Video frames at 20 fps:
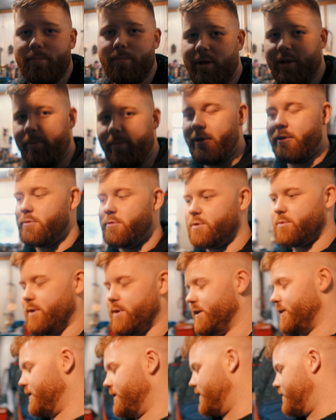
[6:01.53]
millimeters
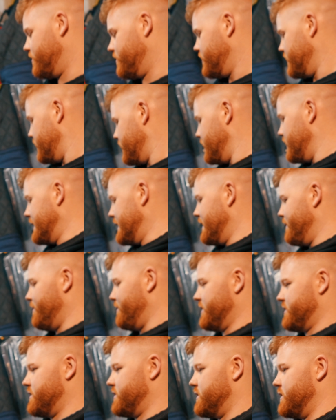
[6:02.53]
right now,
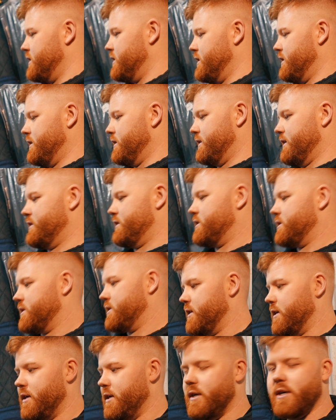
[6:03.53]
but
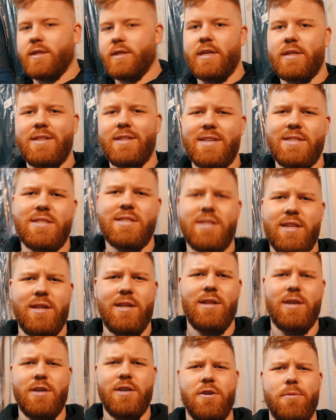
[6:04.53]
it's that's
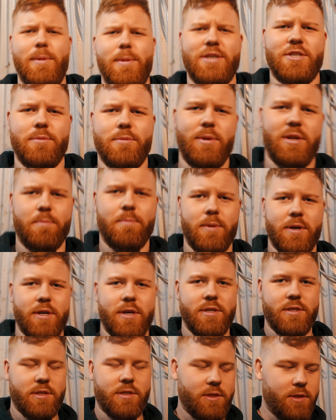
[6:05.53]
still a good measurement,
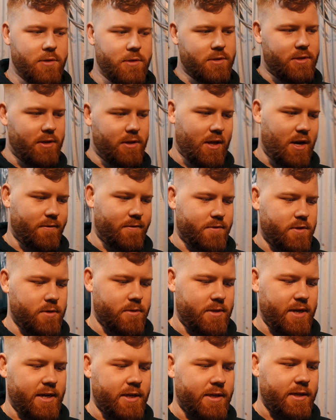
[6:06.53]
because you still have
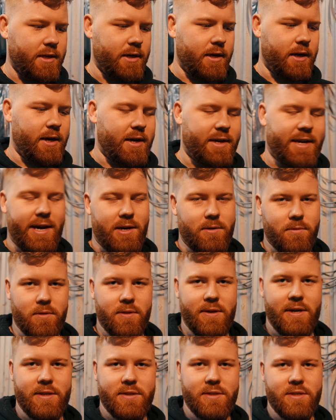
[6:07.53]
to take in
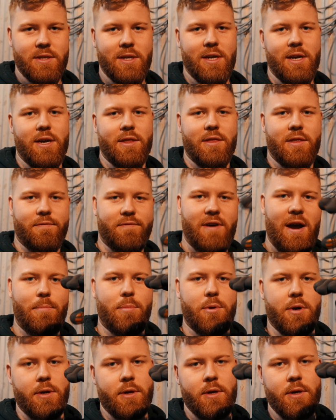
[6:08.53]
account that the
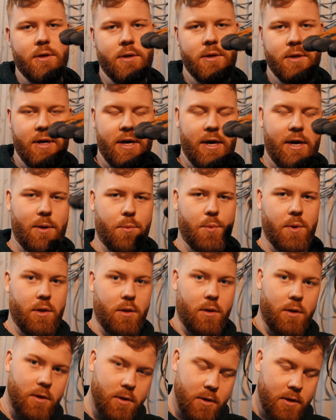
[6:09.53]
fabric
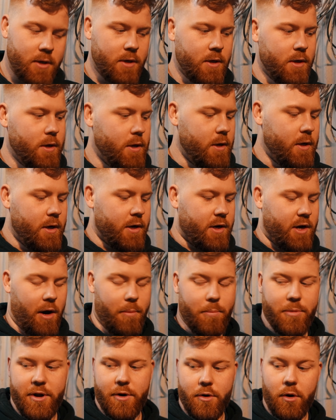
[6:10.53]
will
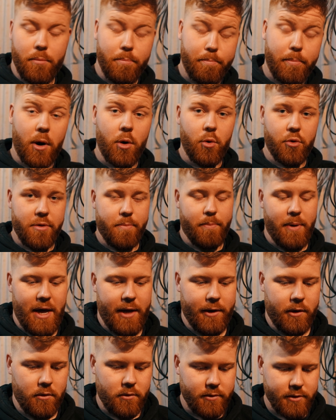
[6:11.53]
come there on both
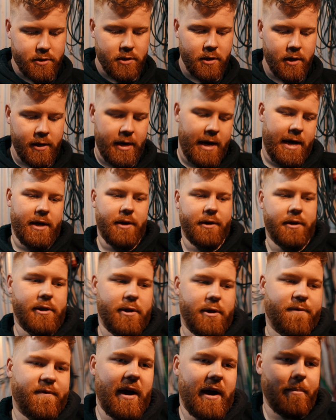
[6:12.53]
panels, and
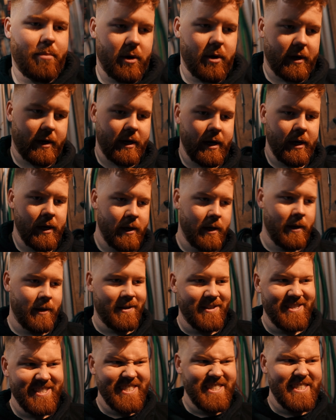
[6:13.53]
the fabric
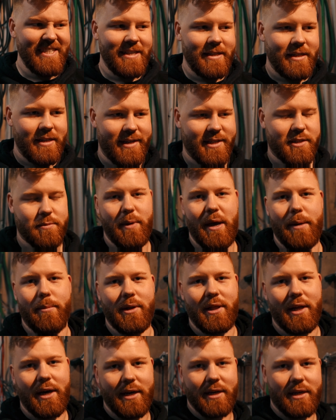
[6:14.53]
is
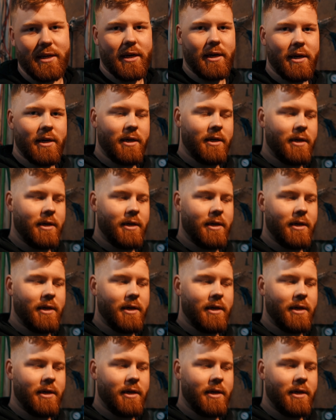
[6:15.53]
maybe like